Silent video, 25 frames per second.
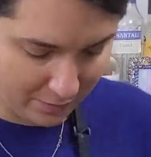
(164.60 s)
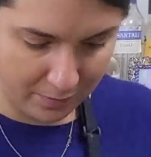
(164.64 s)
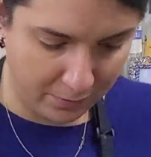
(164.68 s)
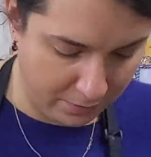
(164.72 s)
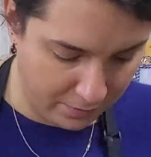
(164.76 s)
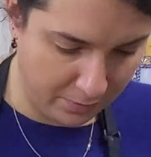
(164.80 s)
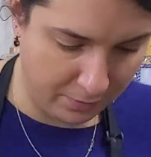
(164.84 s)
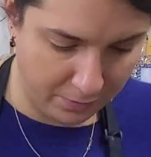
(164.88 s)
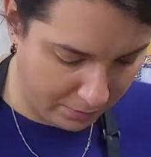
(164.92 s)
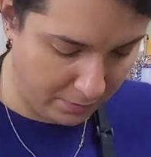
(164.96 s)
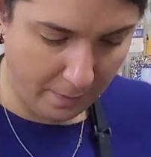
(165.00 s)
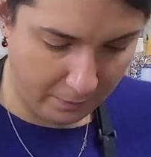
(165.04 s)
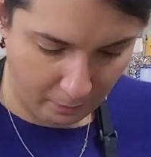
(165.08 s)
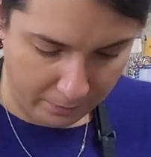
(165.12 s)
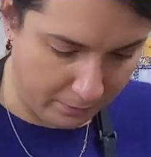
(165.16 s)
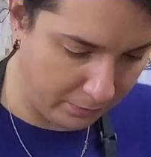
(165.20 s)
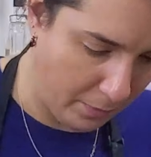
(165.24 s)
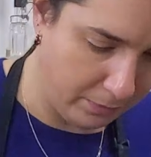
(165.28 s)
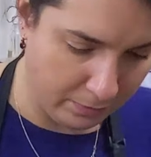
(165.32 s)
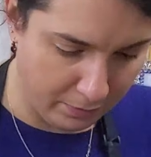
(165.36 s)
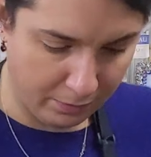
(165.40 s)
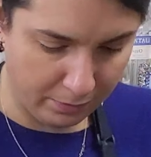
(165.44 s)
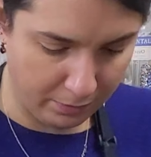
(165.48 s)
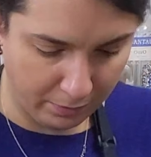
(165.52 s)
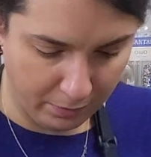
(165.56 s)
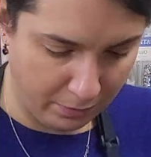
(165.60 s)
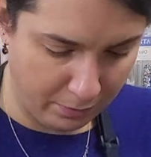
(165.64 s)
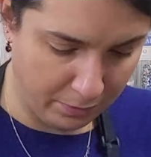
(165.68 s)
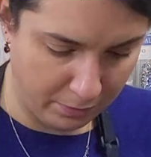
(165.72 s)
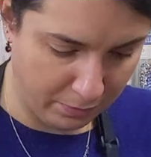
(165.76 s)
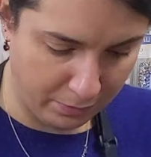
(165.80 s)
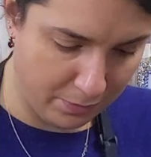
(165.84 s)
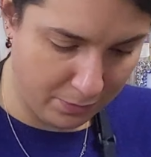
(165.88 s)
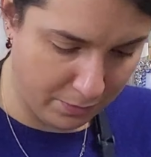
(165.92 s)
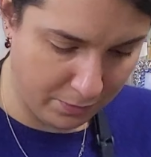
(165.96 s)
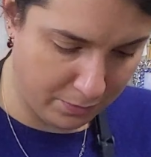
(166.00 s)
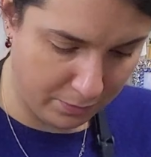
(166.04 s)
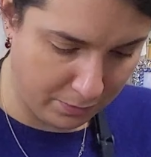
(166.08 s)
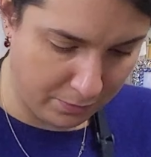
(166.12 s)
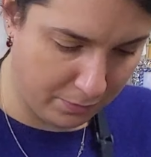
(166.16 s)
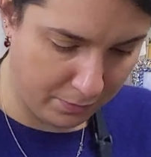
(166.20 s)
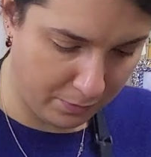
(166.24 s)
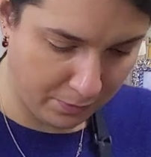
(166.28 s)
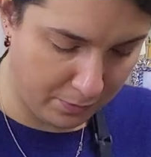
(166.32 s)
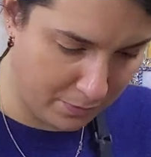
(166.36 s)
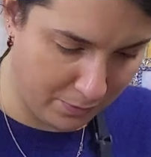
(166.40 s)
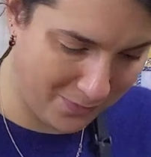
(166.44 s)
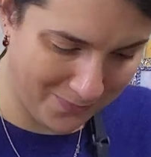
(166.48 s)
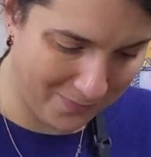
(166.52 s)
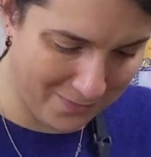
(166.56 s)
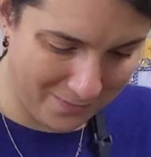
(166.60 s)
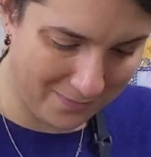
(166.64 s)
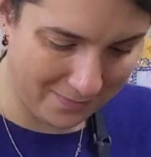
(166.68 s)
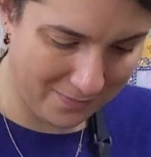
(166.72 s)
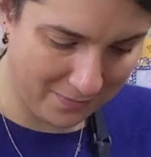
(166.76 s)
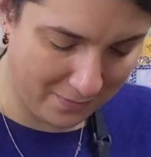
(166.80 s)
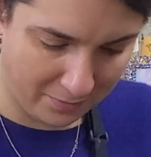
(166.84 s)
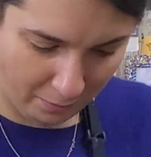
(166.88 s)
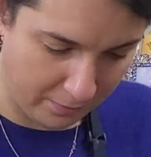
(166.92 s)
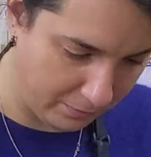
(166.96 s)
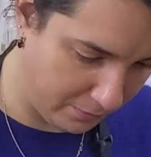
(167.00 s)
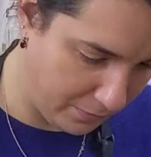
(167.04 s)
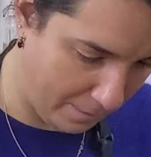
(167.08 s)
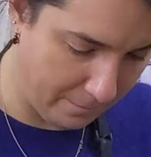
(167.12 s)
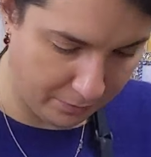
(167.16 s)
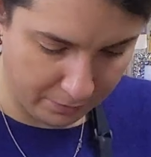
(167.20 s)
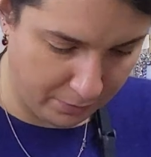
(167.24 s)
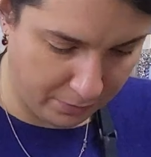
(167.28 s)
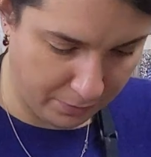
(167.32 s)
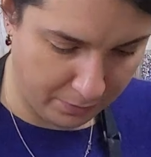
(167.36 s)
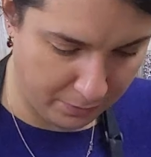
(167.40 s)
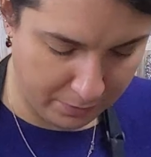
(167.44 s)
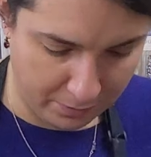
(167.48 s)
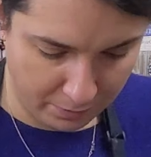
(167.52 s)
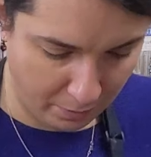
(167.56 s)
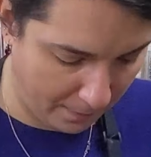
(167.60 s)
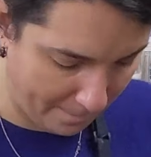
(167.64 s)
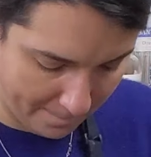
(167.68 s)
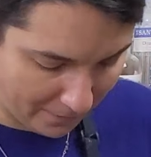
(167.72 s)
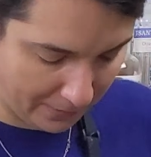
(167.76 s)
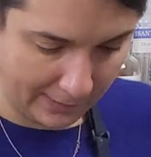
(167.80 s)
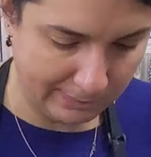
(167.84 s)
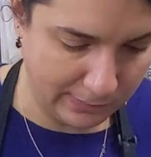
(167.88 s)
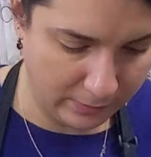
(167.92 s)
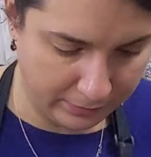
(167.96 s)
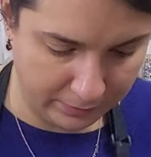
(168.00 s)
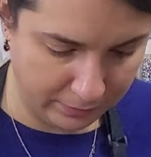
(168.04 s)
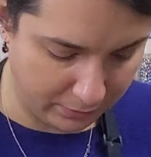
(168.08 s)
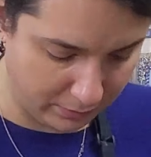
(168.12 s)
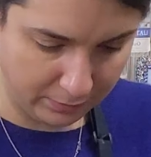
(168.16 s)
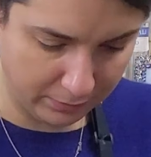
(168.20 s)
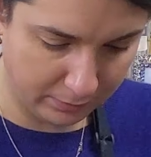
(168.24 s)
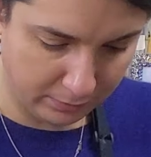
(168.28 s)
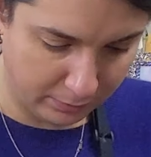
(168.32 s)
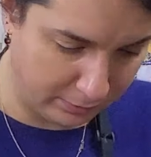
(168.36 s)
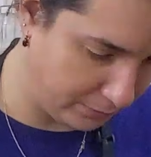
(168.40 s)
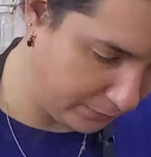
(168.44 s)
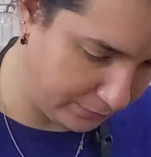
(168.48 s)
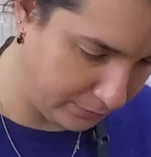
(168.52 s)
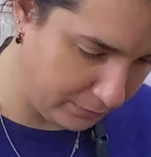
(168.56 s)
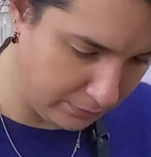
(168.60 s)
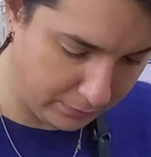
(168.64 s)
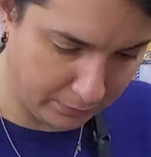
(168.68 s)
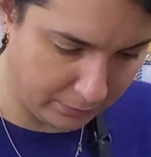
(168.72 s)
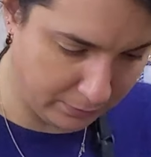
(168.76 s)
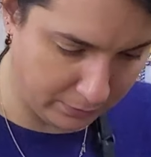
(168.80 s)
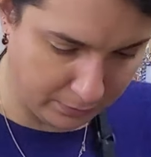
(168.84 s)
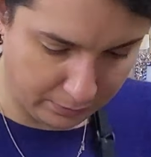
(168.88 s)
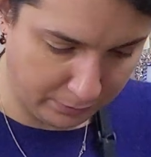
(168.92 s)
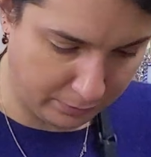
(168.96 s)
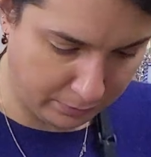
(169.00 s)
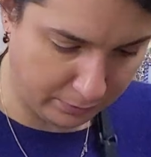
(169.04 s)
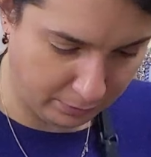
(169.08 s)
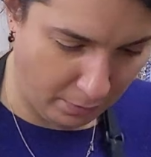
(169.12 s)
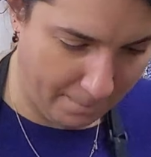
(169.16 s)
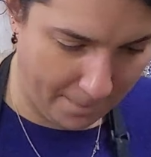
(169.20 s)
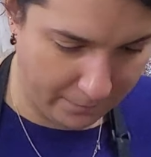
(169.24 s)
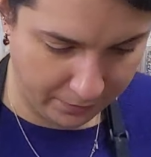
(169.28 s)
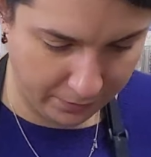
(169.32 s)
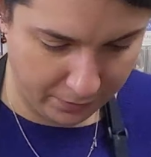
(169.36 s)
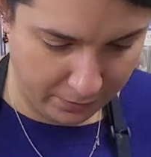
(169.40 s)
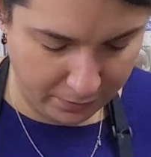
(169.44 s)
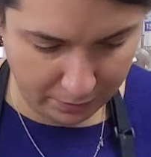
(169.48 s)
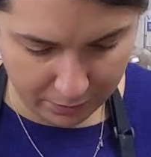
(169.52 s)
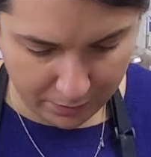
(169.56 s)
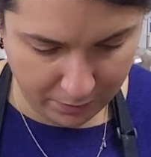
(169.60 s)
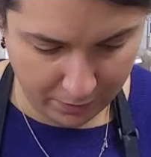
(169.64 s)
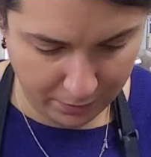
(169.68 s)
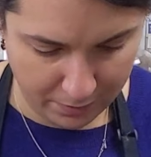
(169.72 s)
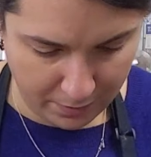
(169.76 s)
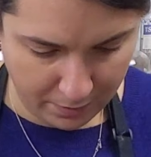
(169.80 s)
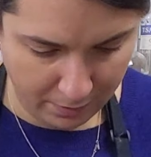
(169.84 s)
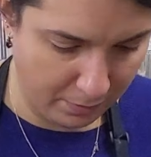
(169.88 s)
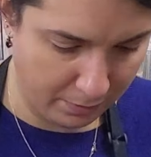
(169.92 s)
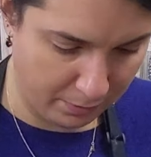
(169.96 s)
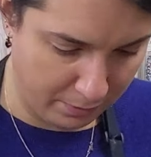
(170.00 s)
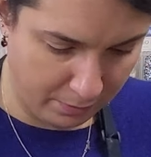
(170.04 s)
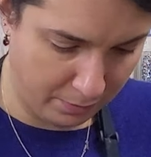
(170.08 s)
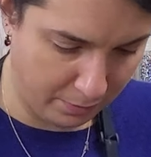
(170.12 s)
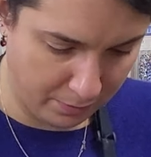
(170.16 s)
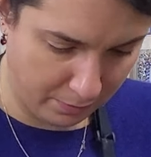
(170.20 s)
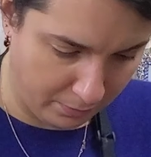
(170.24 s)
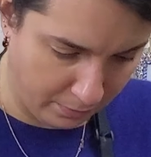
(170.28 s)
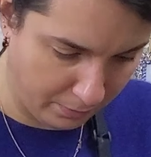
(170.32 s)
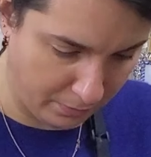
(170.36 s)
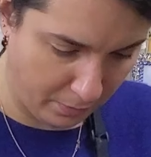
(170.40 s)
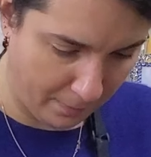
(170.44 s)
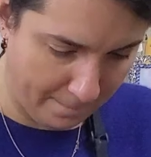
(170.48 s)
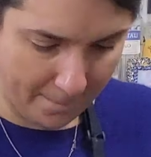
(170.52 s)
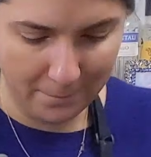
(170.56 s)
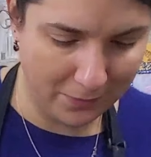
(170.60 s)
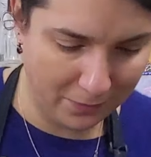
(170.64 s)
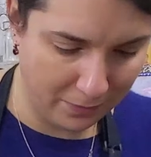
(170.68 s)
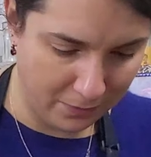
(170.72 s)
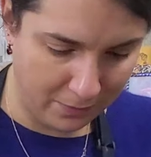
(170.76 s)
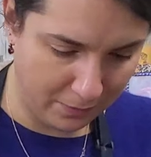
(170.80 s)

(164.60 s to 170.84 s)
If they turn brown too quickly, turn down the heat, and you can test the sizzle with a little bit of the breadcrumbs mix.